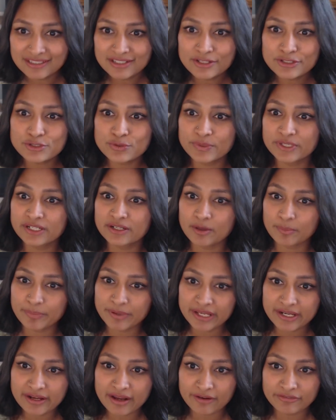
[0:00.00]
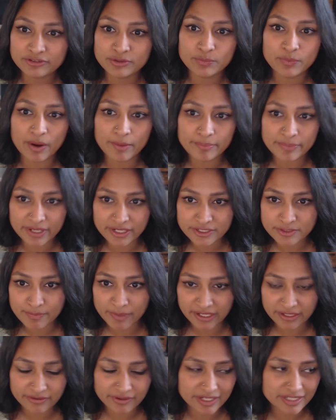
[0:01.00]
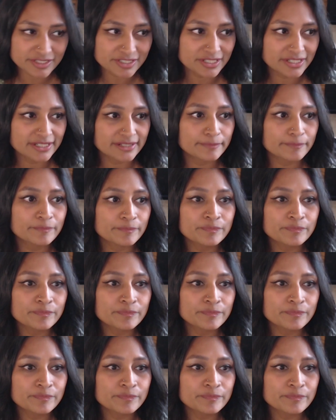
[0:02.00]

So we did a PDF to web page migration.